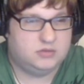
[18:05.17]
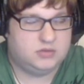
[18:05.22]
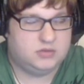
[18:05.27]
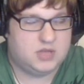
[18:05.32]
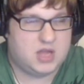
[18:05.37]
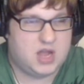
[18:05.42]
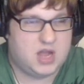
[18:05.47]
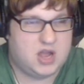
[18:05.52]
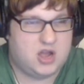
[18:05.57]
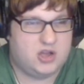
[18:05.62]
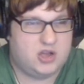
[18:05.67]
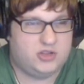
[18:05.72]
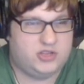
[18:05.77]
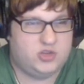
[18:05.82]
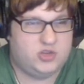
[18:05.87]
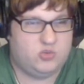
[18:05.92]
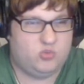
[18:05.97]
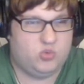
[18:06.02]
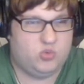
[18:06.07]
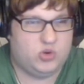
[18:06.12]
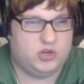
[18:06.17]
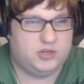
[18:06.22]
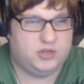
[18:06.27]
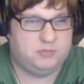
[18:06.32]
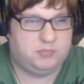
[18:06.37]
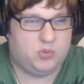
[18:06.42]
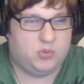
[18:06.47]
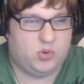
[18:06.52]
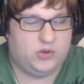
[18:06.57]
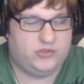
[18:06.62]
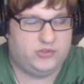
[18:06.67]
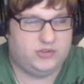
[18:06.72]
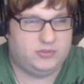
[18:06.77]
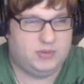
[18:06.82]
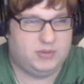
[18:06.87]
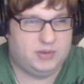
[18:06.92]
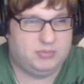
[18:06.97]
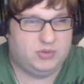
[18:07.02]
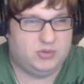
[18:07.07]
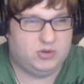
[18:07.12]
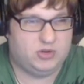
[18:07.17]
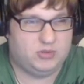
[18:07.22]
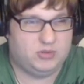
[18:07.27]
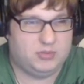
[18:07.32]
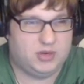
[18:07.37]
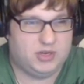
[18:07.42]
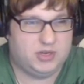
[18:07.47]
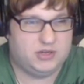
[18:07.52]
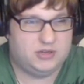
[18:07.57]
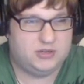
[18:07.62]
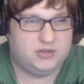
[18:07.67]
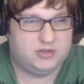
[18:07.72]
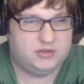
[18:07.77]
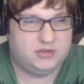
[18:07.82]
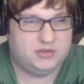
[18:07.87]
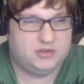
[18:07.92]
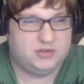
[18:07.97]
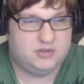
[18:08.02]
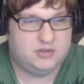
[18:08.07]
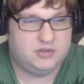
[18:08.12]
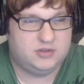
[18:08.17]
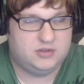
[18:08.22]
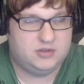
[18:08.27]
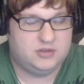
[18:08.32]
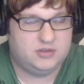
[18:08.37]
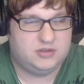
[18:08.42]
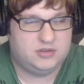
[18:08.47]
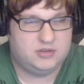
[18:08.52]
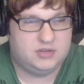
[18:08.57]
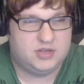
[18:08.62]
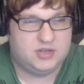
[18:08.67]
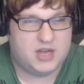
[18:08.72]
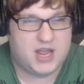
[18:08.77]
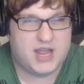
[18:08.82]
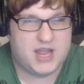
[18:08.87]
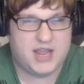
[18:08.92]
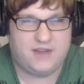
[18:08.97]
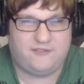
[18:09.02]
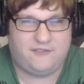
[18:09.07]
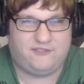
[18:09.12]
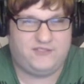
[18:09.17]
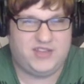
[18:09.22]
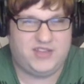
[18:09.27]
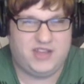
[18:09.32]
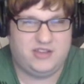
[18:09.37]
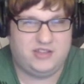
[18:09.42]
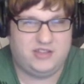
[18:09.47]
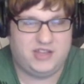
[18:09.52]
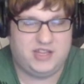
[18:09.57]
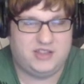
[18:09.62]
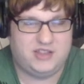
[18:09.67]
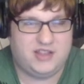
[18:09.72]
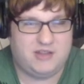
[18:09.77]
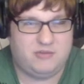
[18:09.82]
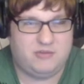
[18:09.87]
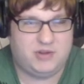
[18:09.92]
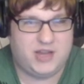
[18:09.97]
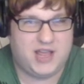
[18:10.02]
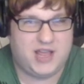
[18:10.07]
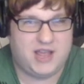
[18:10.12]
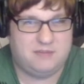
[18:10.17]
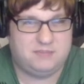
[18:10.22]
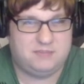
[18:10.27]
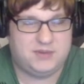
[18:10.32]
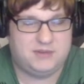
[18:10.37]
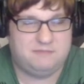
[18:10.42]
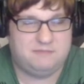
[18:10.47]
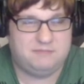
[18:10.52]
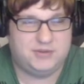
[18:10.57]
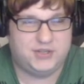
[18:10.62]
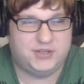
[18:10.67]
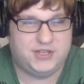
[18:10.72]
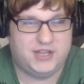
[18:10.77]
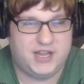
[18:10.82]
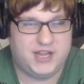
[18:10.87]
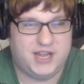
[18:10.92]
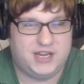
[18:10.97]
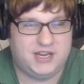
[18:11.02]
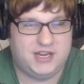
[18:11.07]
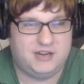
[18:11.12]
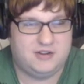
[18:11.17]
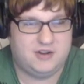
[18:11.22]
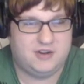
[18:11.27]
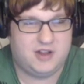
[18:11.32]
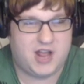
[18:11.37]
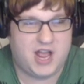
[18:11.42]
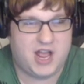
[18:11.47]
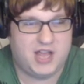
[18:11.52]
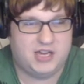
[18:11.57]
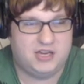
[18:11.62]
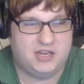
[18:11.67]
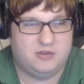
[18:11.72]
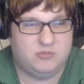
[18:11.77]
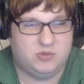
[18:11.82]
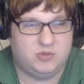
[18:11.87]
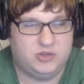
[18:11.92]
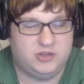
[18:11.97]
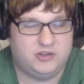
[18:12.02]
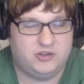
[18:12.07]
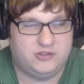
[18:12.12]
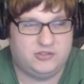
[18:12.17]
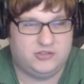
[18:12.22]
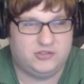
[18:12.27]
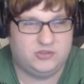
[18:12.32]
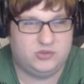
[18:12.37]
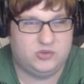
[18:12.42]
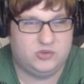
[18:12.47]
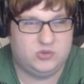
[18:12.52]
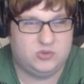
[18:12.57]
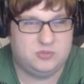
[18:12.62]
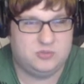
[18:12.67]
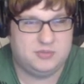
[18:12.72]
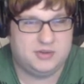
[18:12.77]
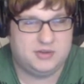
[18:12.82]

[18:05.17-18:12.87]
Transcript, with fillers: Oh, you would poison my Pokemon. I had a feeling that would happen, but I didn't. I didn't want to assume.